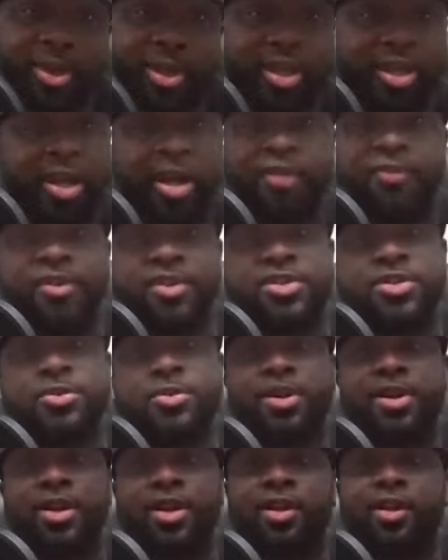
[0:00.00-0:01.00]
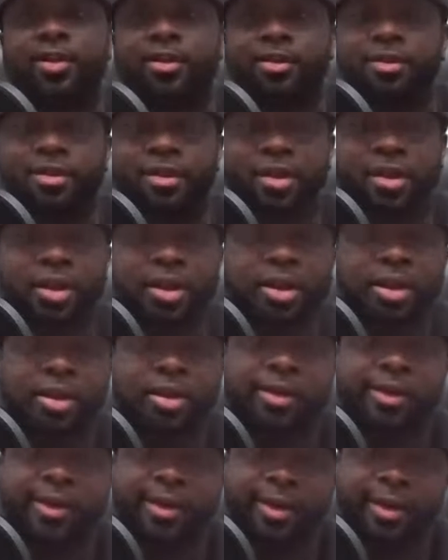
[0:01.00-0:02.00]
thank y'all for tuning in,
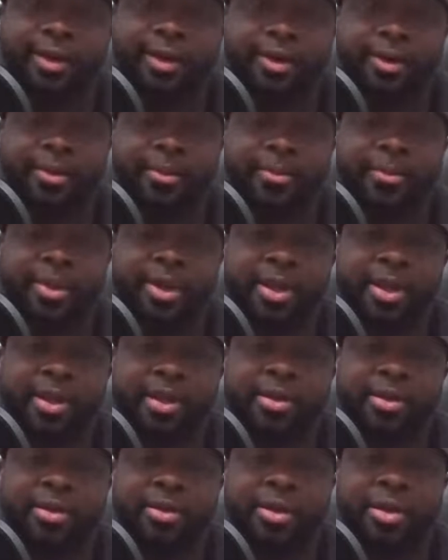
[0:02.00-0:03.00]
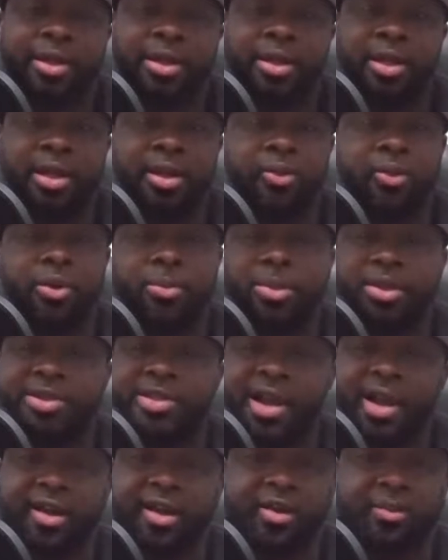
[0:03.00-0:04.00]
and yeah, we'll be
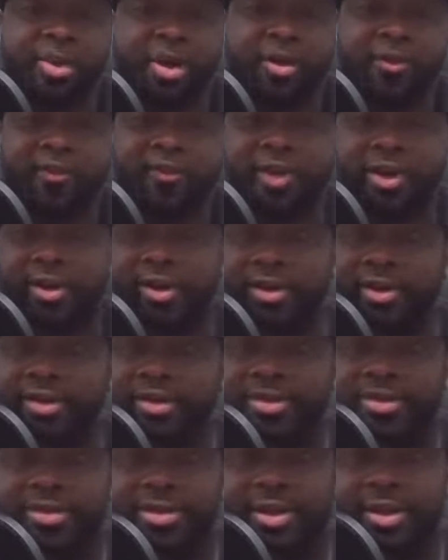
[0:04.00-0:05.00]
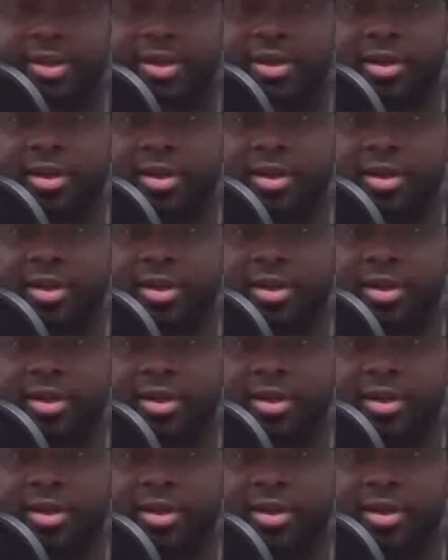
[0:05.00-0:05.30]
talking about various